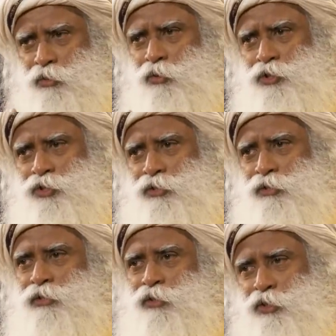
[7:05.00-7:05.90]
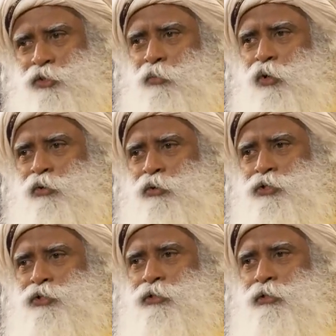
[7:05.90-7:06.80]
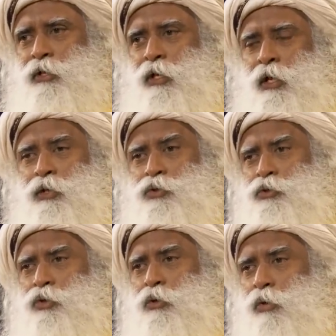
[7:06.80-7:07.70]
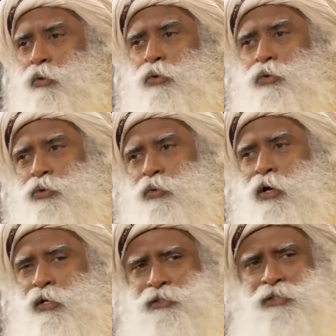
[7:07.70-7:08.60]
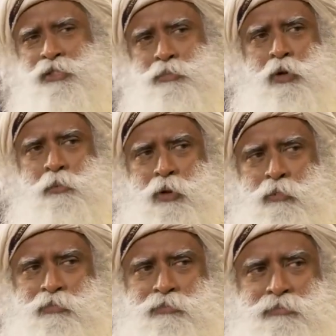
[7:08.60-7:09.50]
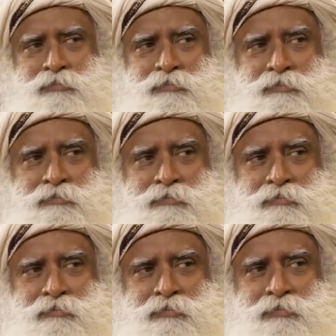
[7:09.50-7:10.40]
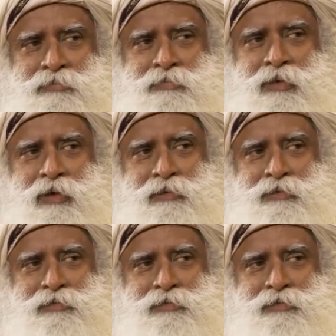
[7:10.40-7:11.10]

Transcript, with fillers: question, this is not a small question. You don't know who you are. Is it a small problem? Huh?